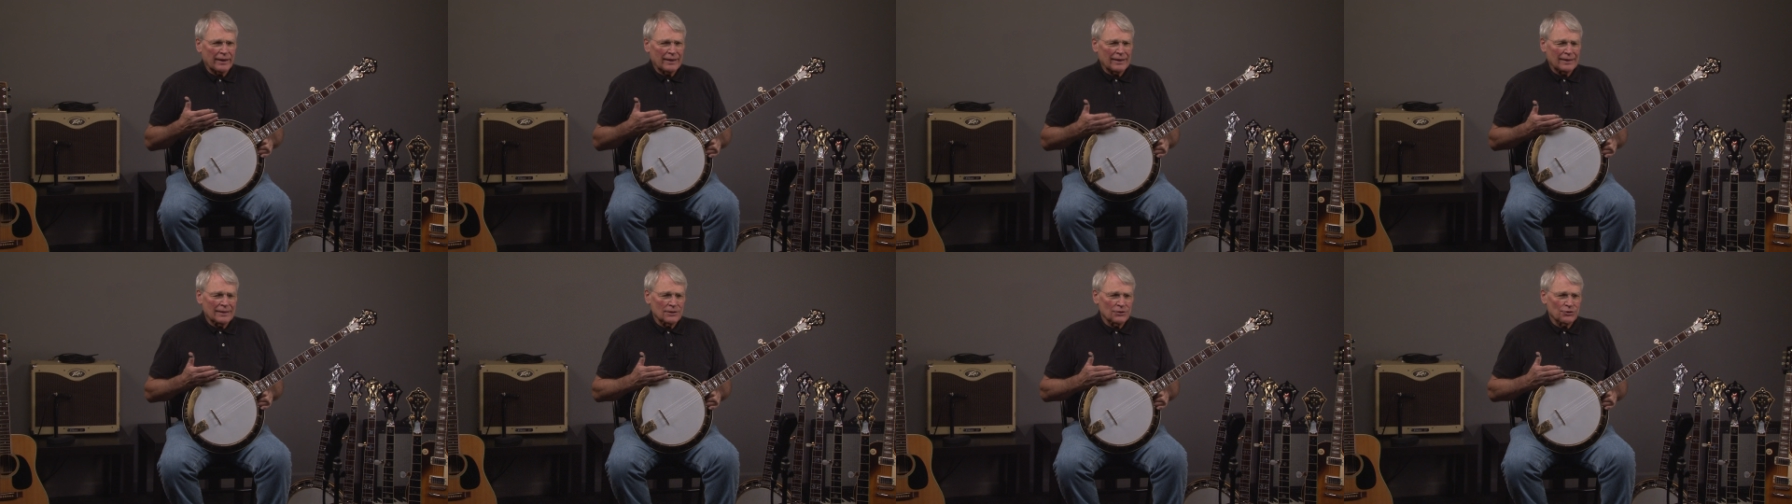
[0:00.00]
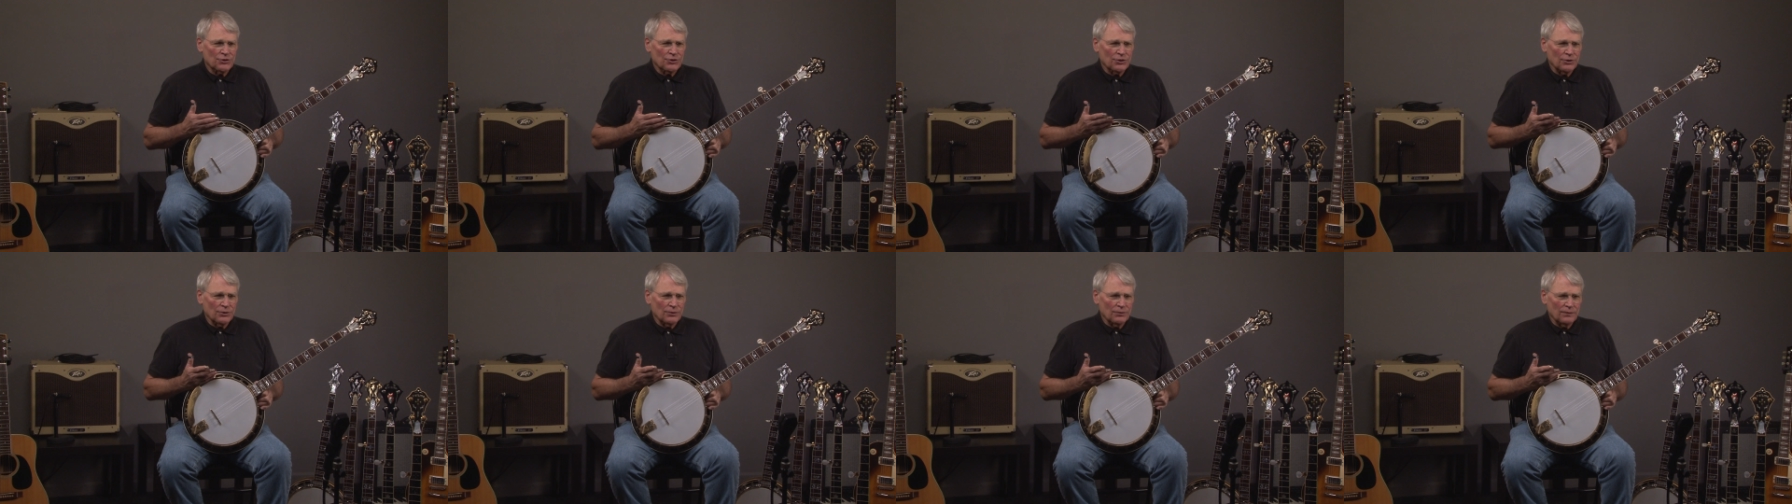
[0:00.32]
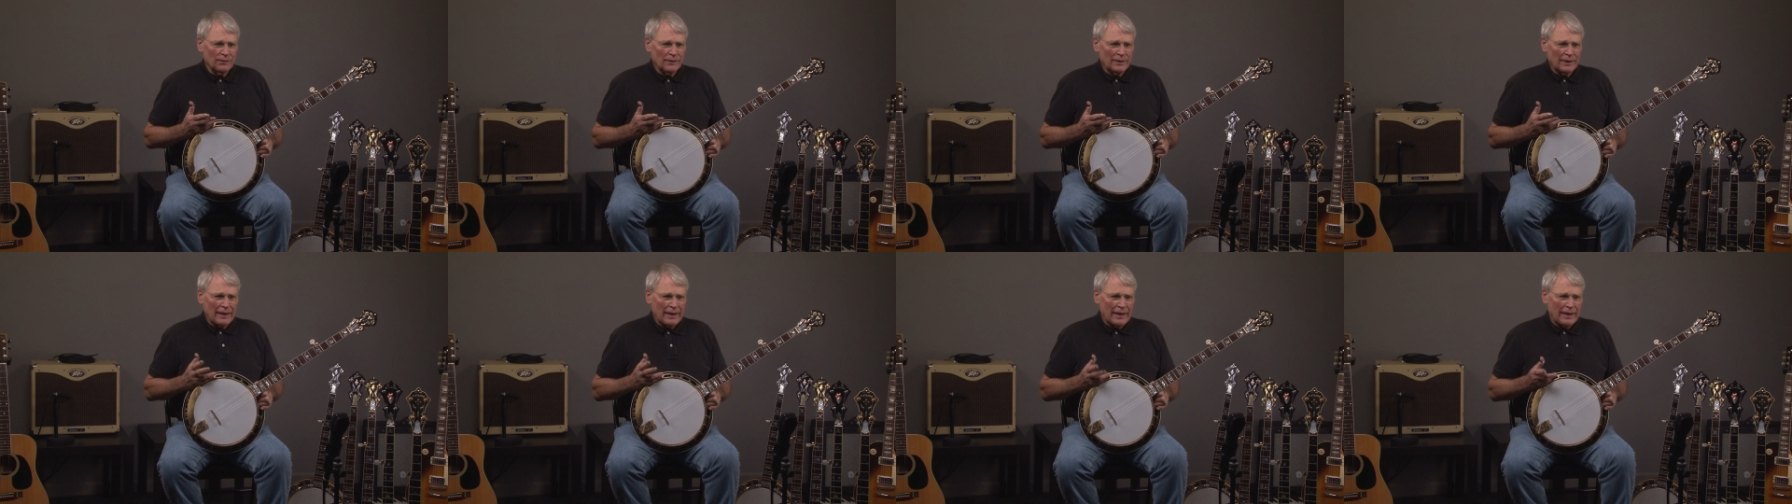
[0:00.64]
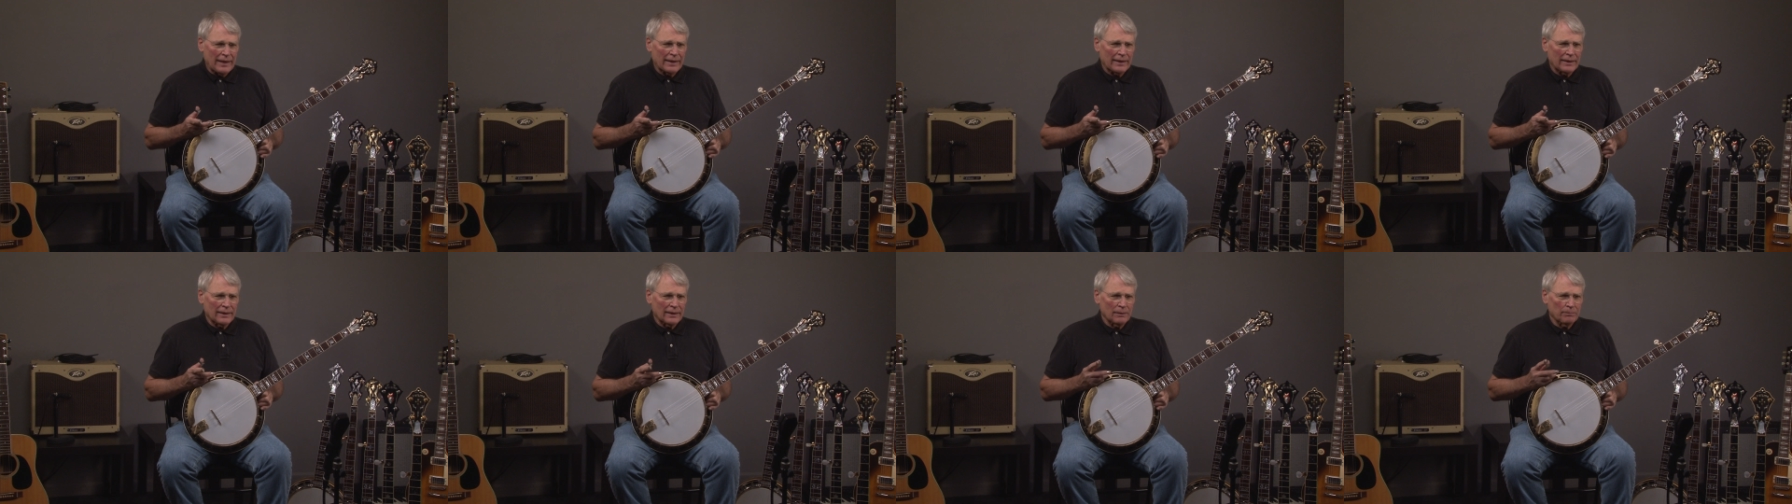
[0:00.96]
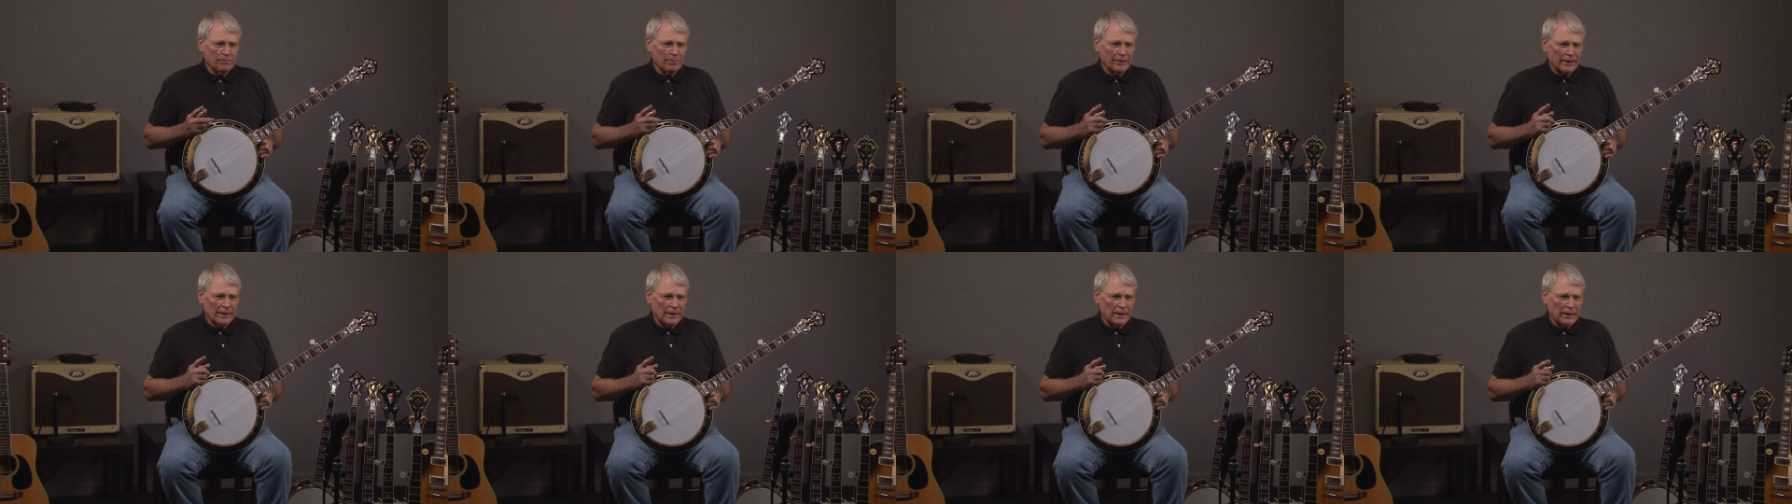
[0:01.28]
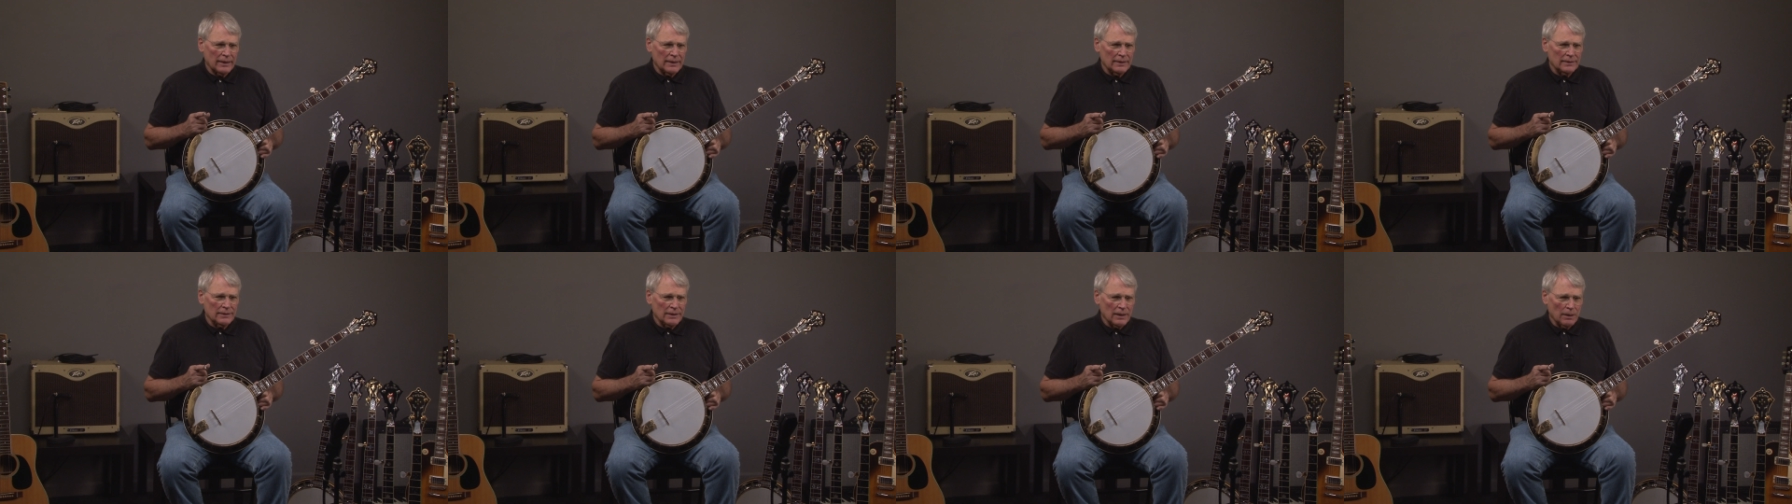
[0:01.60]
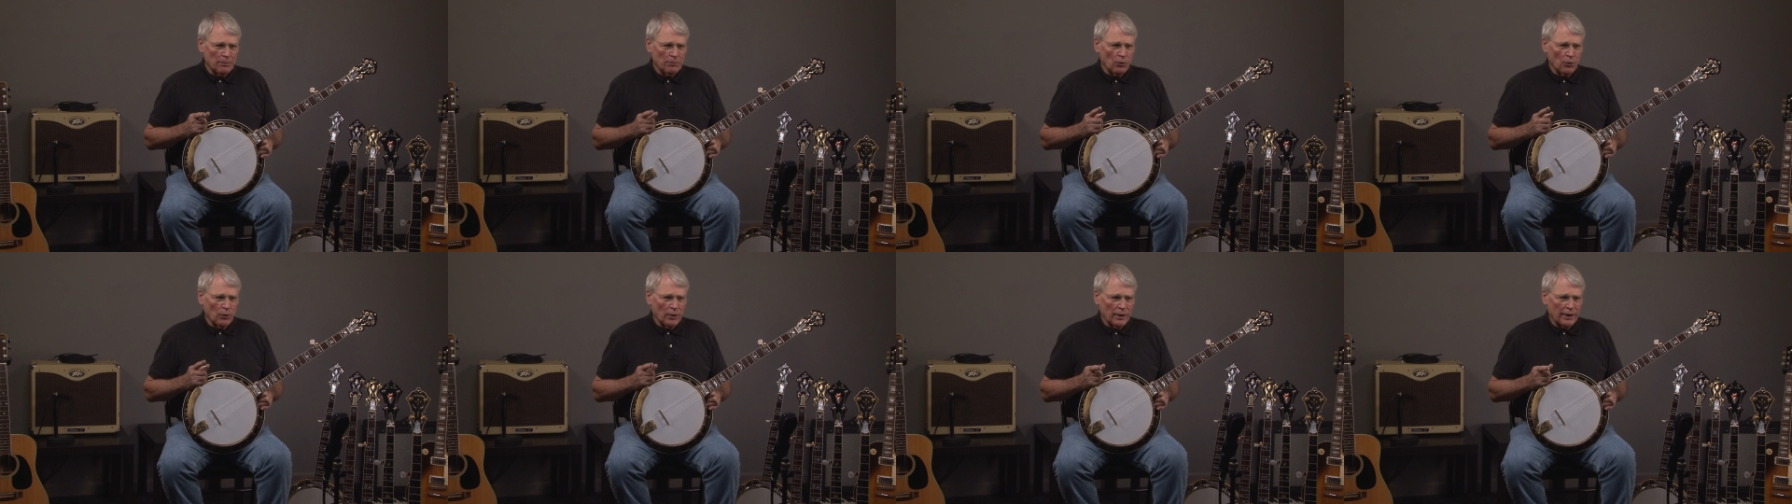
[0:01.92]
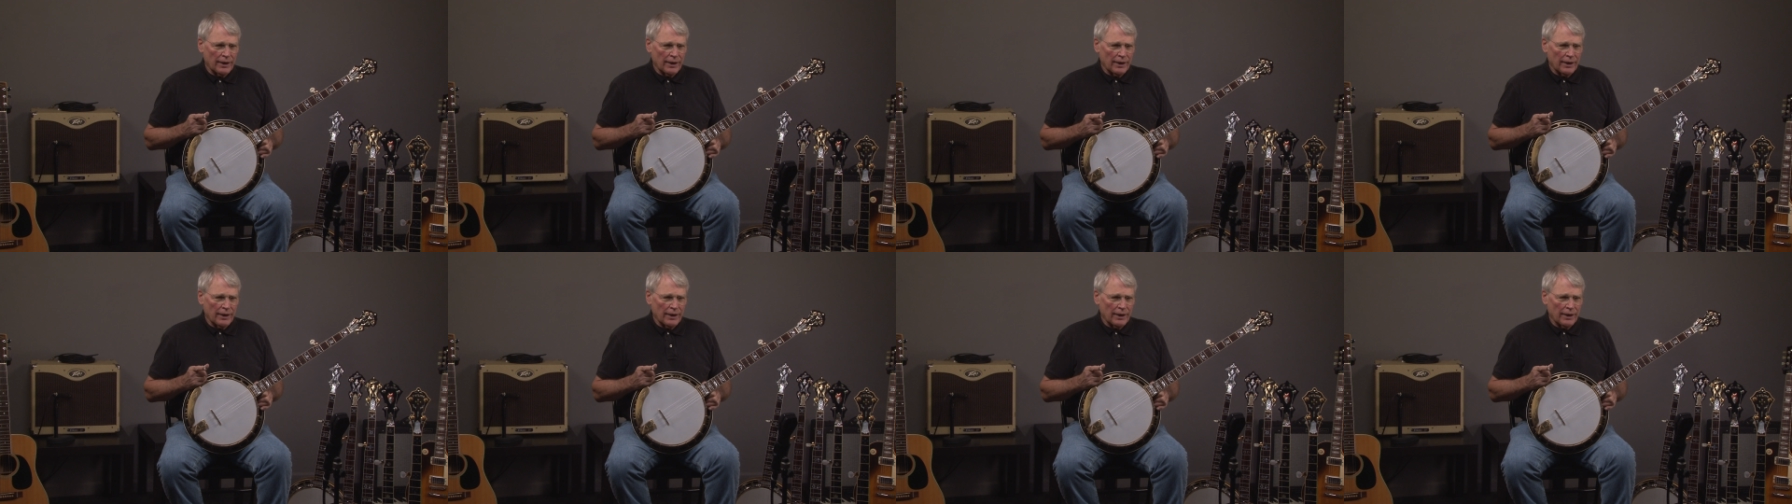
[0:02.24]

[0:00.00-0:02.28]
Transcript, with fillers: is unique because number one,